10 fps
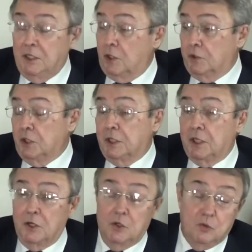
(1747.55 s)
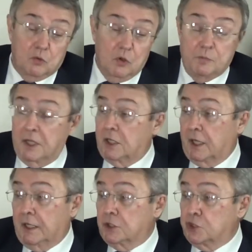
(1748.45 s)
And you know, you can get a new group in
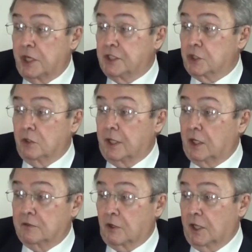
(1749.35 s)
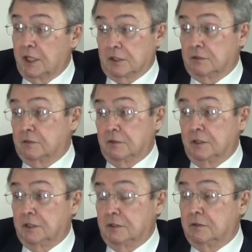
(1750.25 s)
and they can change all that overnight.
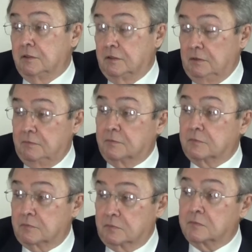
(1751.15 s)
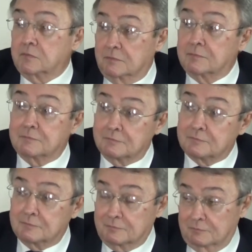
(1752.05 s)
You know yeah, uh,
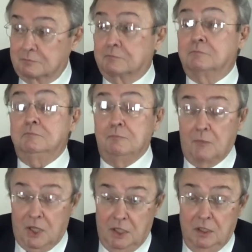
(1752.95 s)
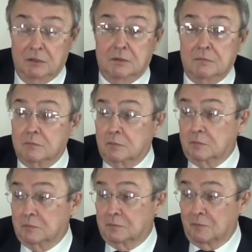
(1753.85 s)
administrations do mm -hmm. come and yeah. come come
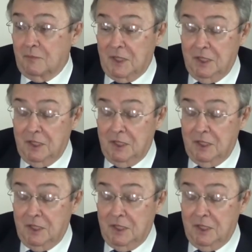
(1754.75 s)
and go.